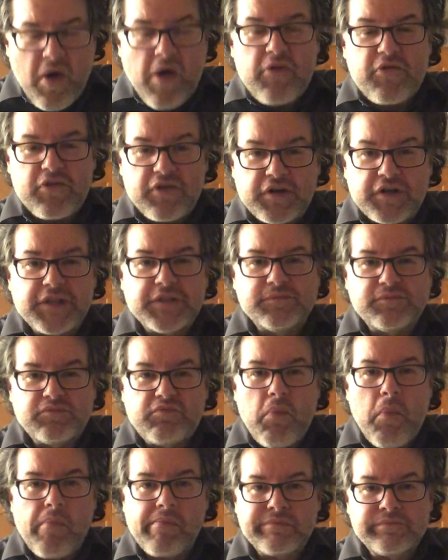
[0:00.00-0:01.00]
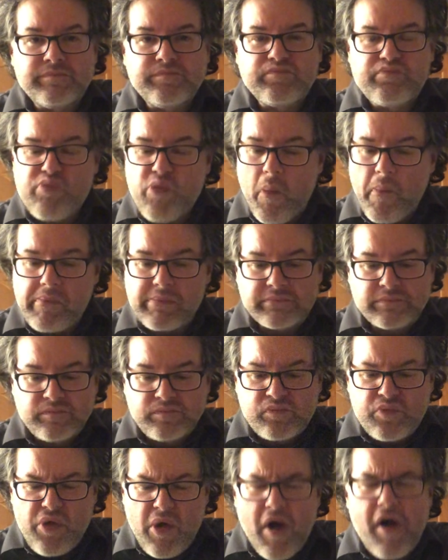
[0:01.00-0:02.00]
pretty good.
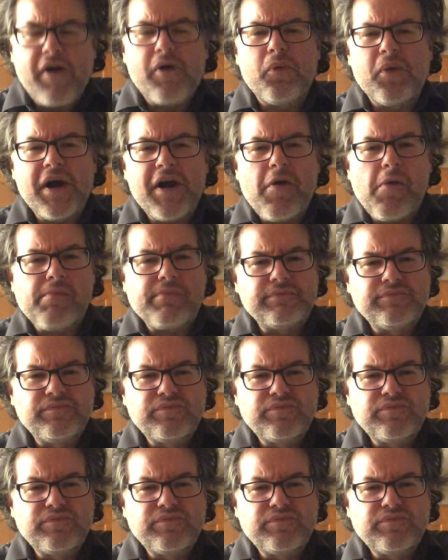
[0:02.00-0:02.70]
Oh, wow.